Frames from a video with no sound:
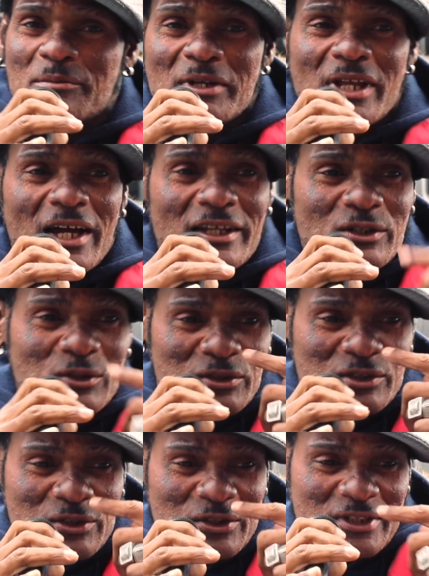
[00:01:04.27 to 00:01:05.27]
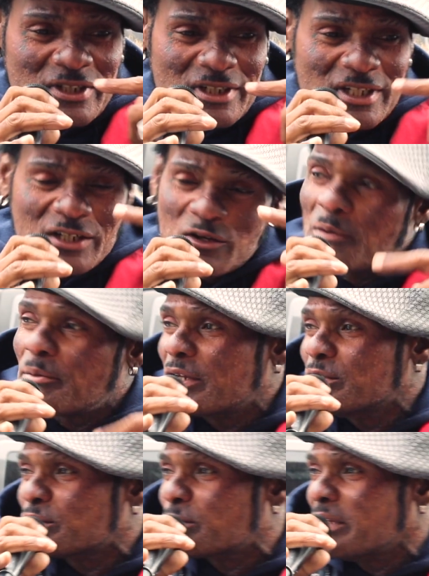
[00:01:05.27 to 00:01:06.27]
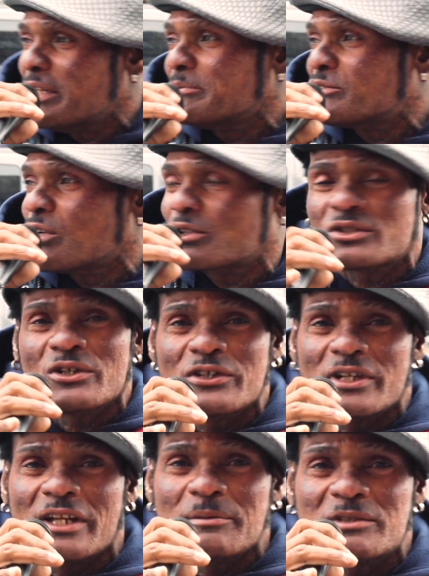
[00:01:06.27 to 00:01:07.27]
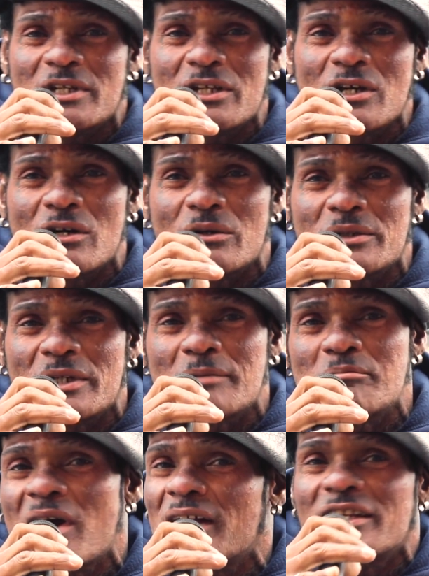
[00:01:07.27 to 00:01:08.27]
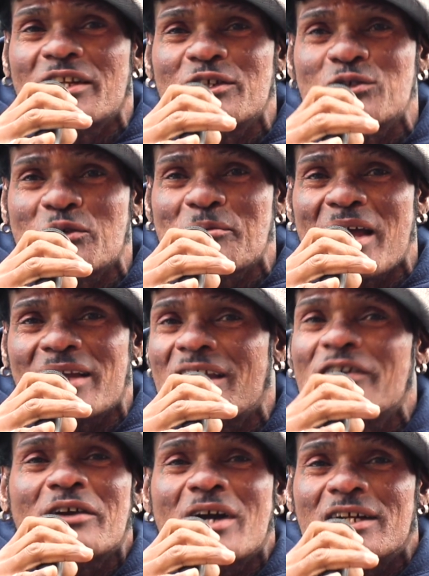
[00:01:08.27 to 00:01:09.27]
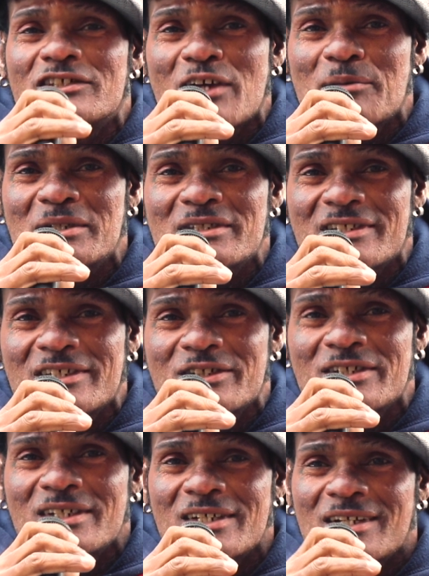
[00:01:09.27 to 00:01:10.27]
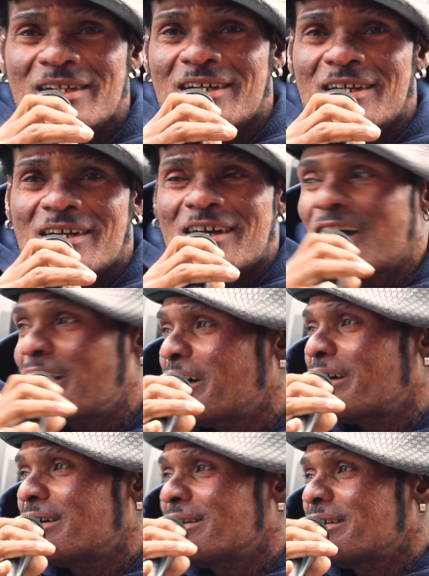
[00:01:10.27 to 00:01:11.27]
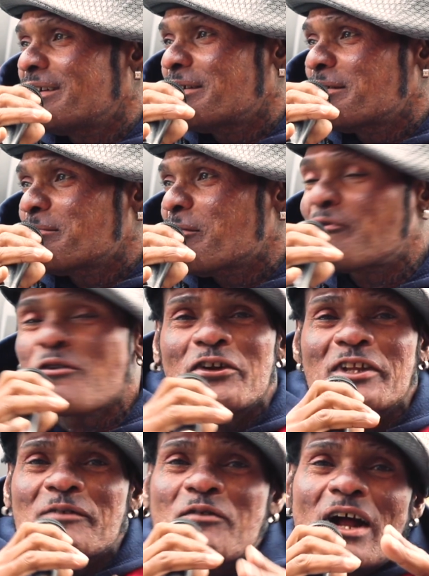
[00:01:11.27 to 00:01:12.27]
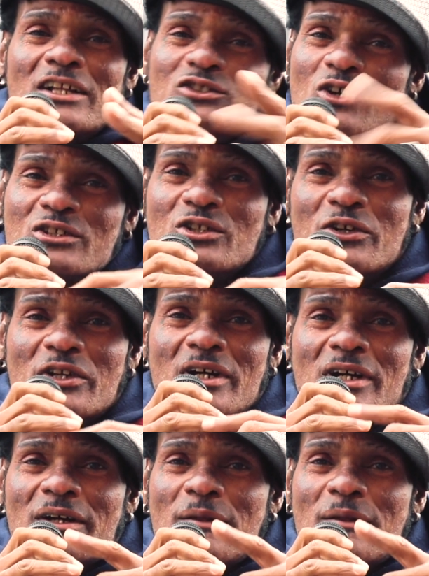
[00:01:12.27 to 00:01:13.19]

me there and used to link up a youth when him Chuck Turner and him say, yo, your body in a youth, me I carry God jammings, you know. Cause before me even Chuck Turner,